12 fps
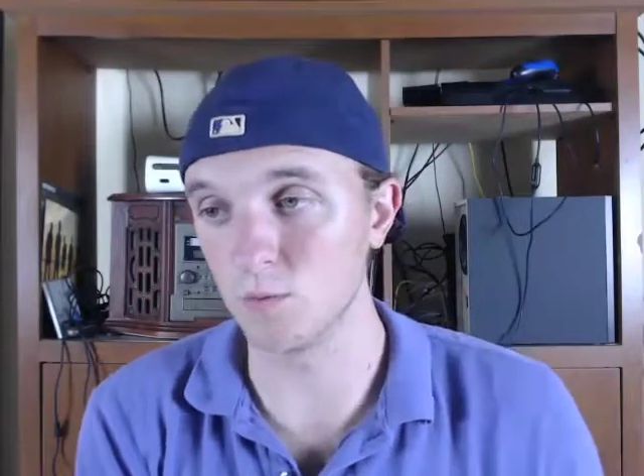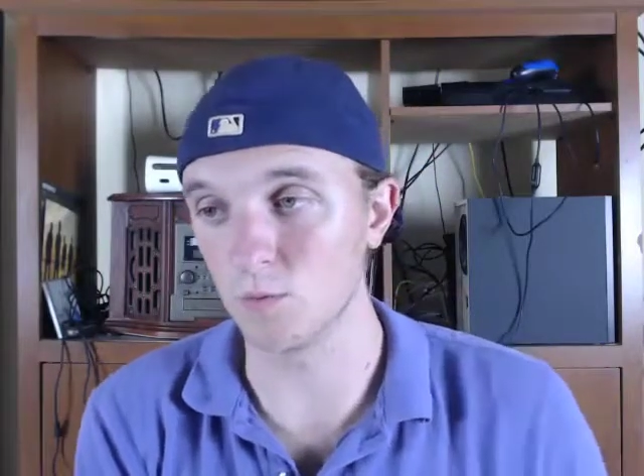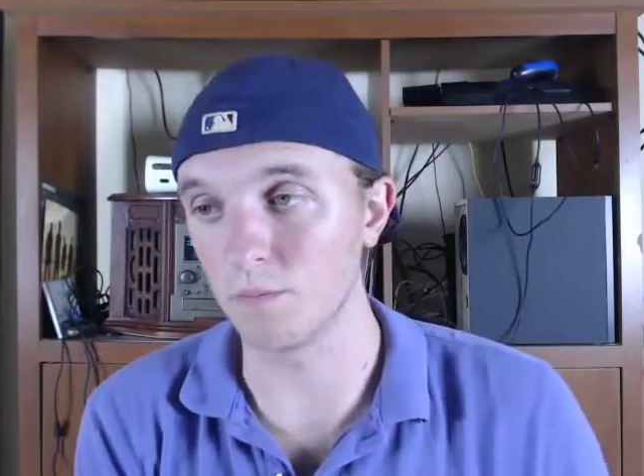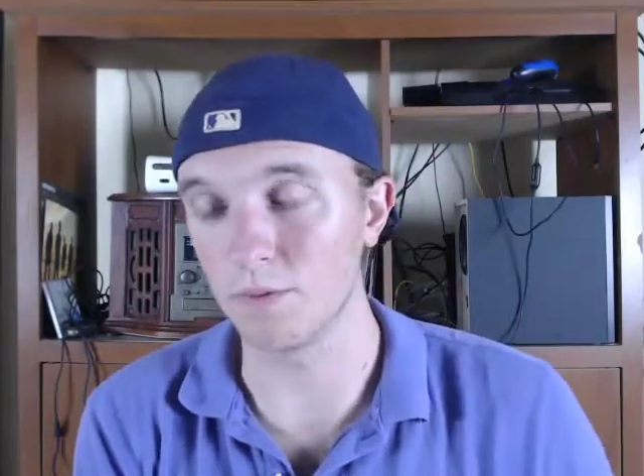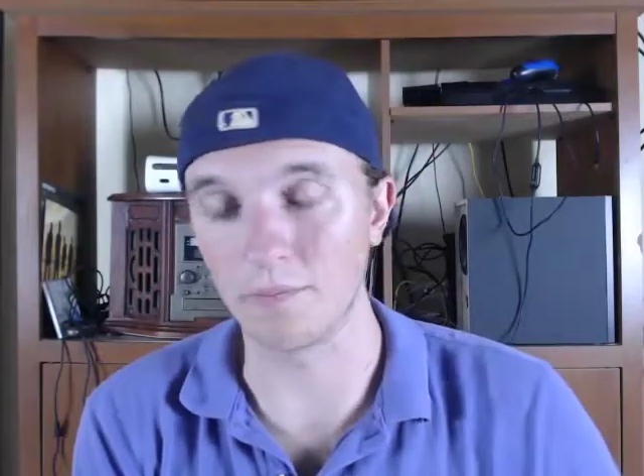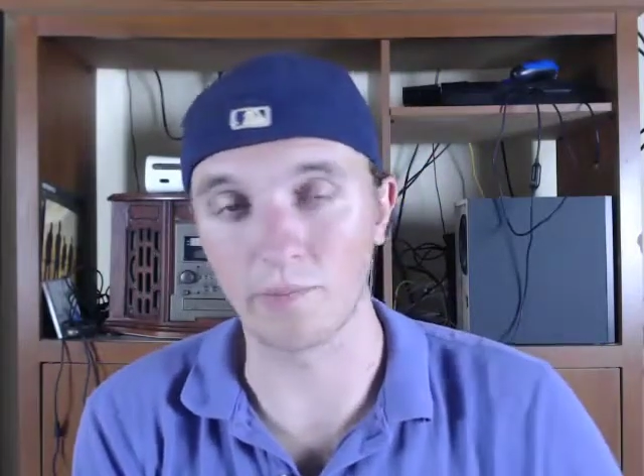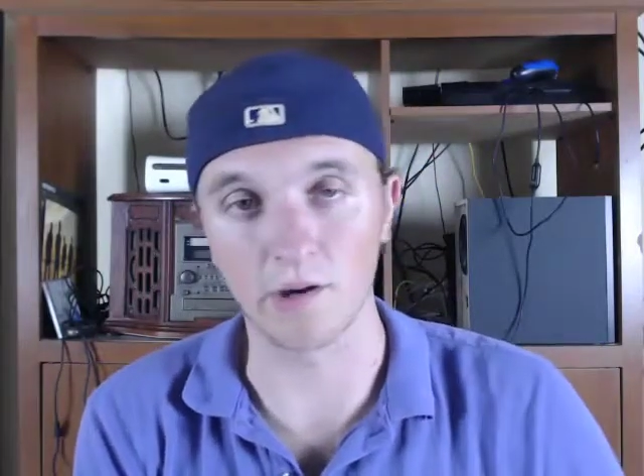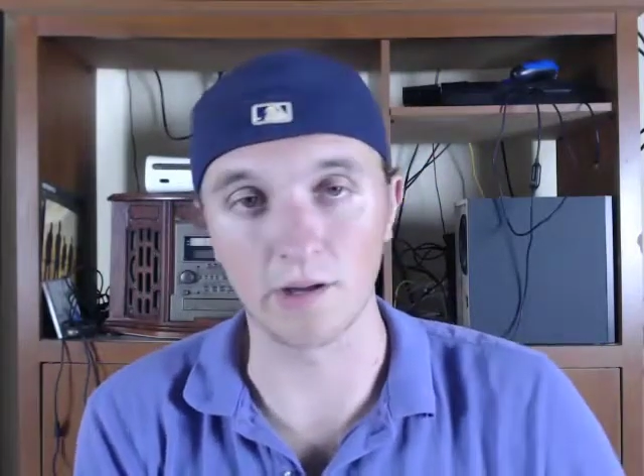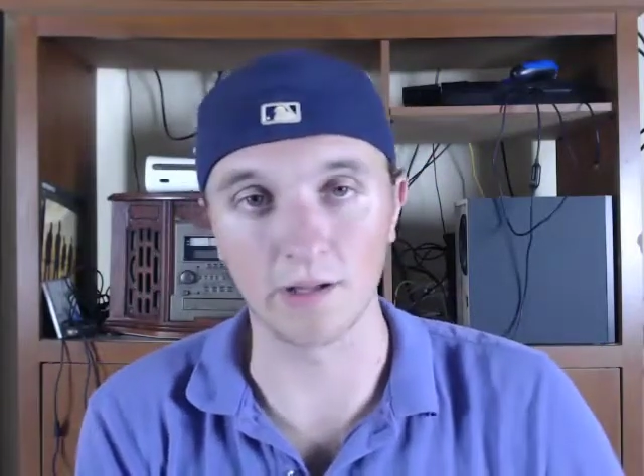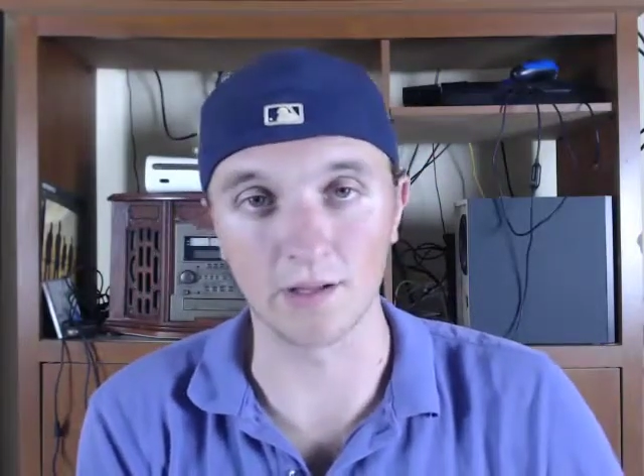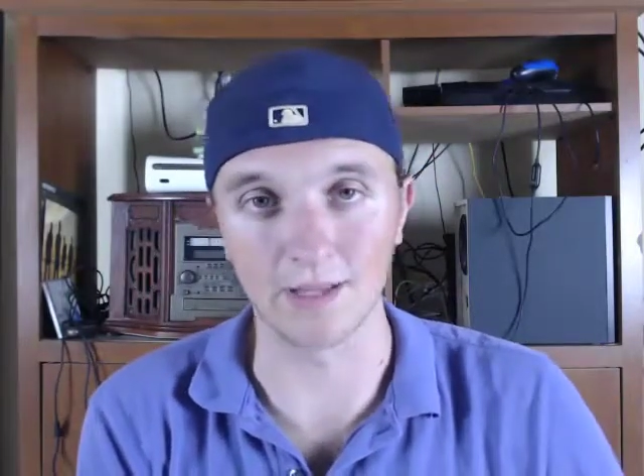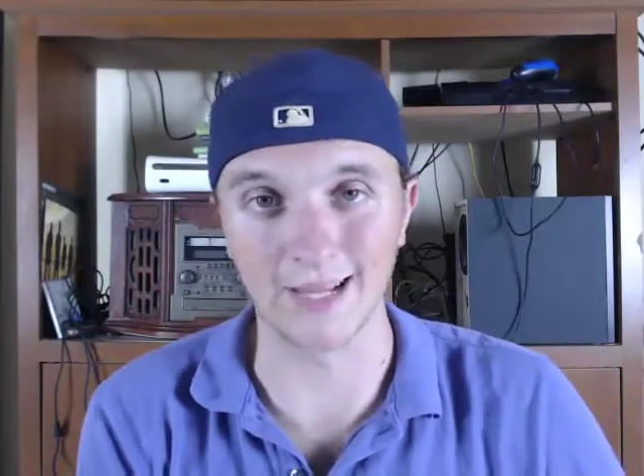whoop up
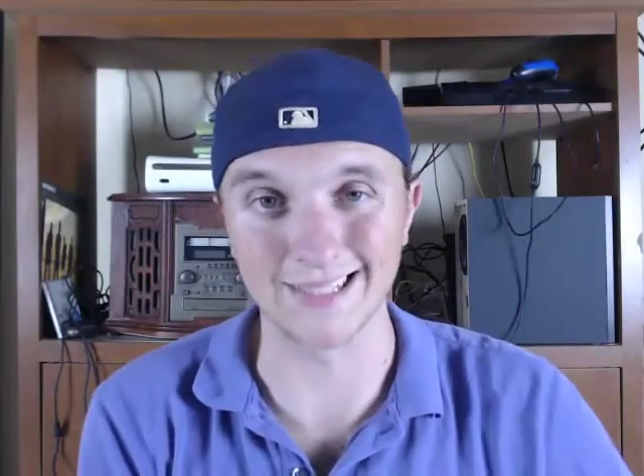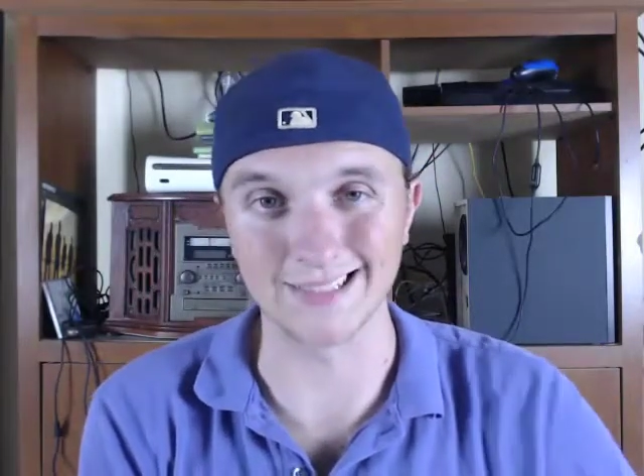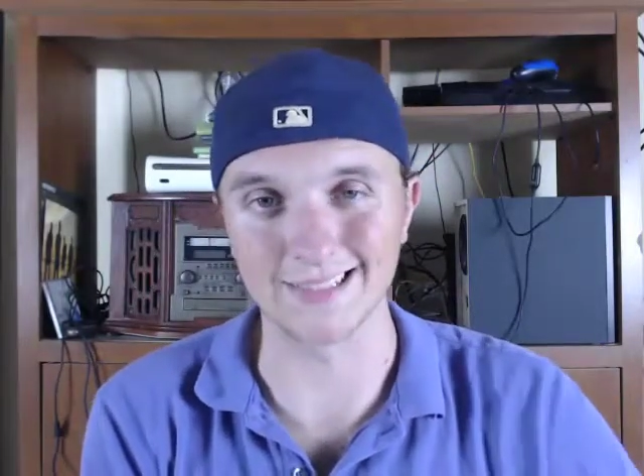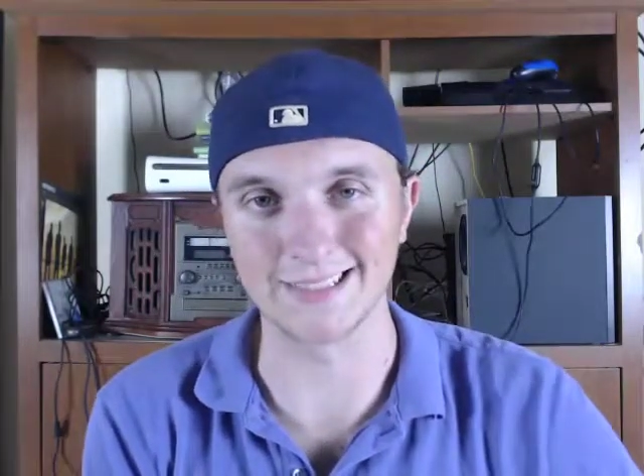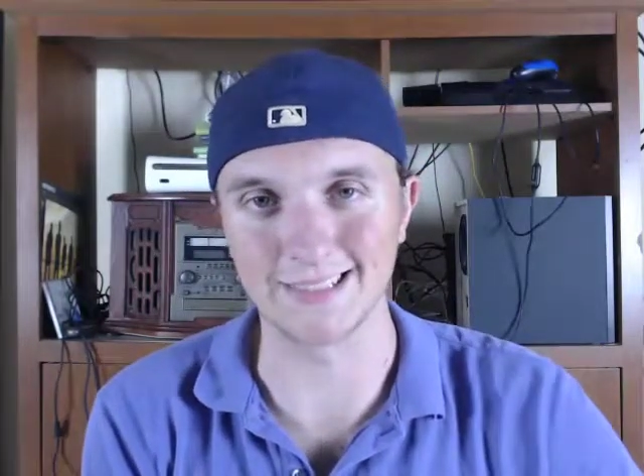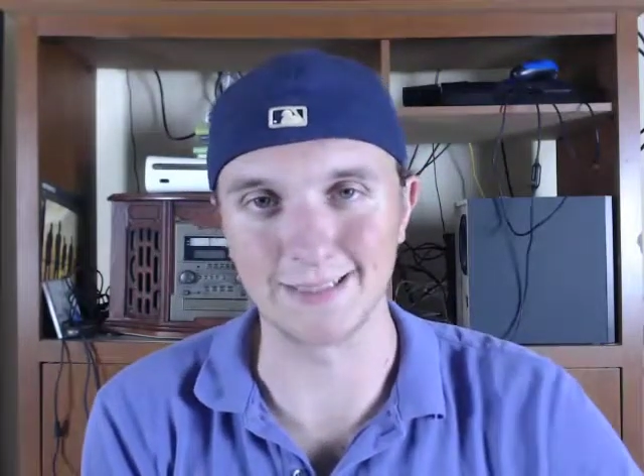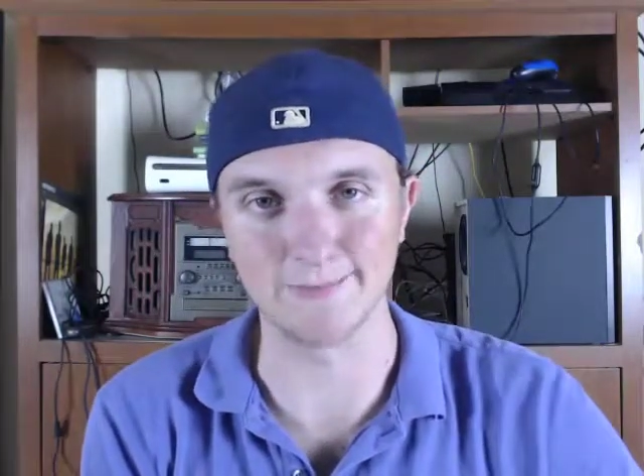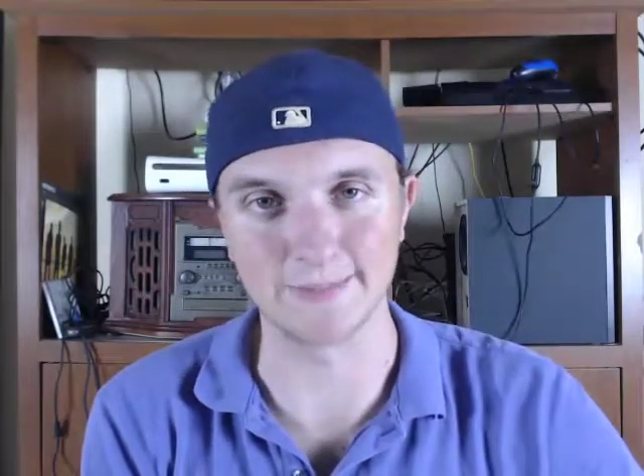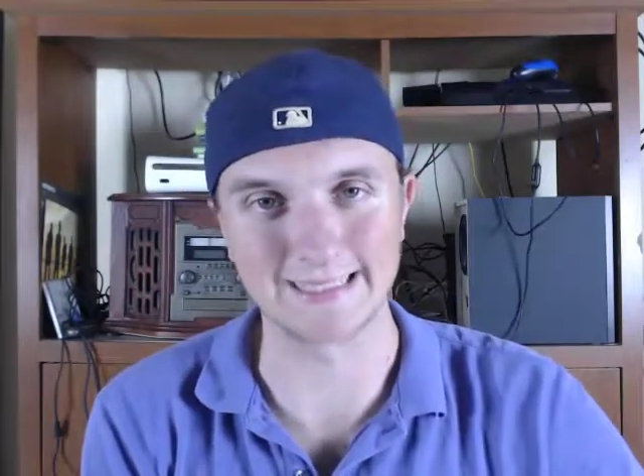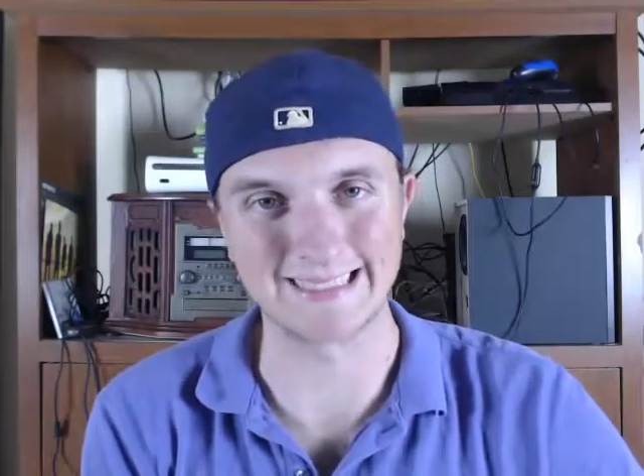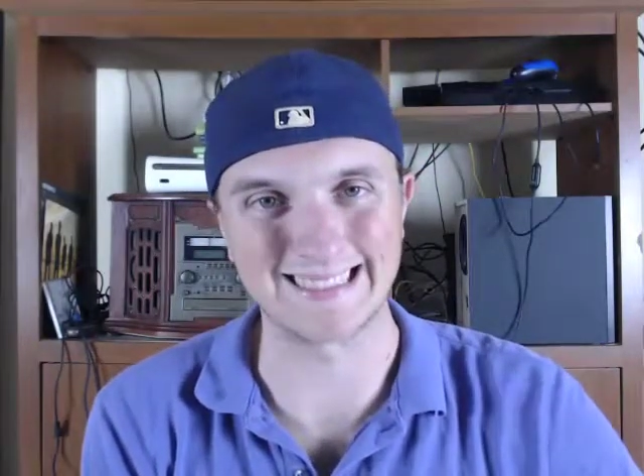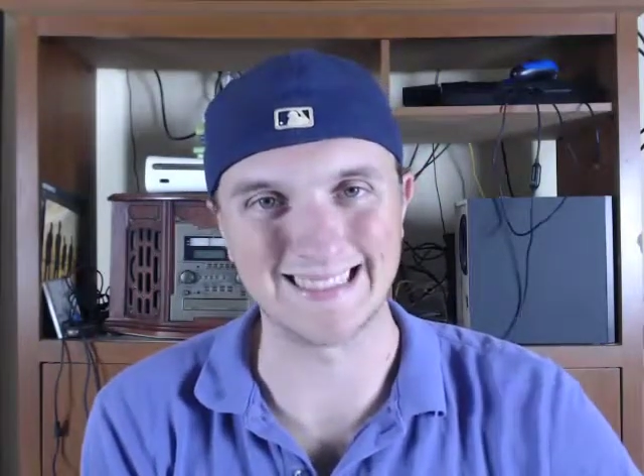on a lousy team like